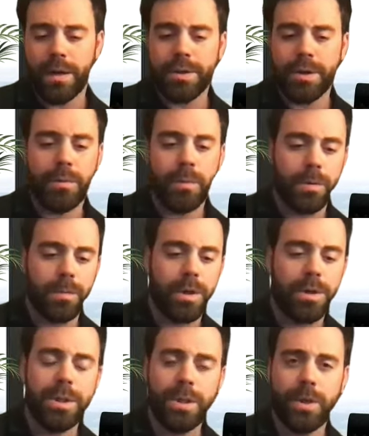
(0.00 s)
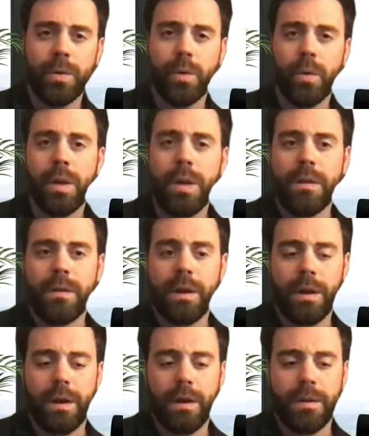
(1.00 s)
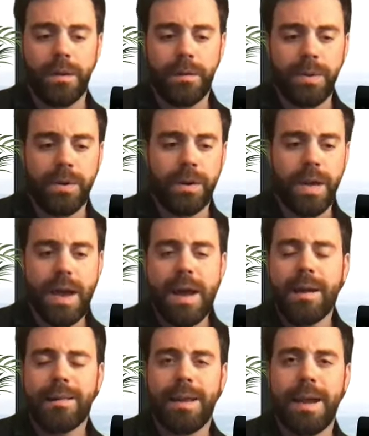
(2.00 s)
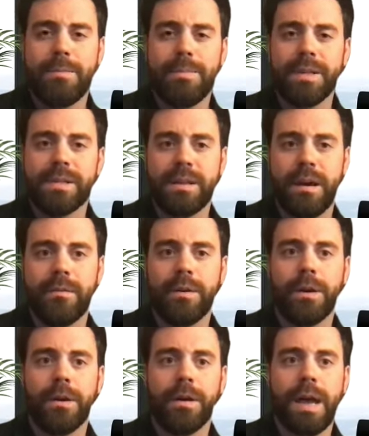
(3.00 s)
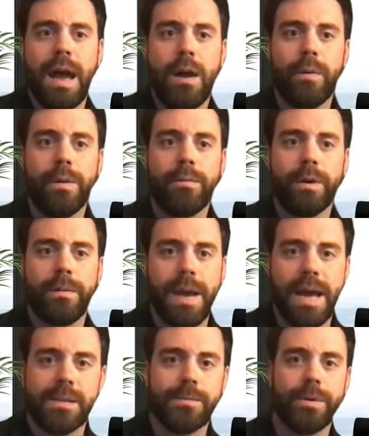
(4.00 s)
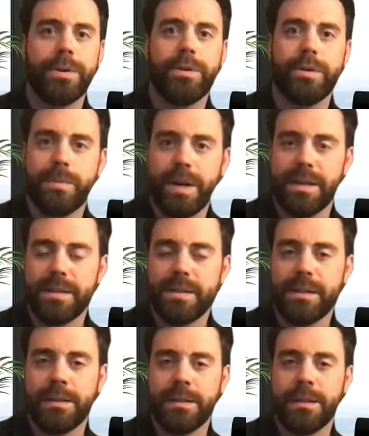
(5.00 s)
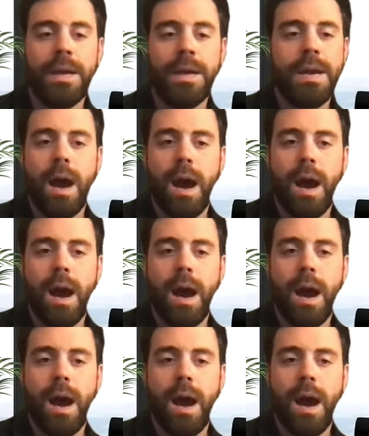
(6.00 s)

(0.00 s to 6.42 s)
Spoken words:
during World War II, the Peoria Ag Lab discovered how we would mass produce penicillin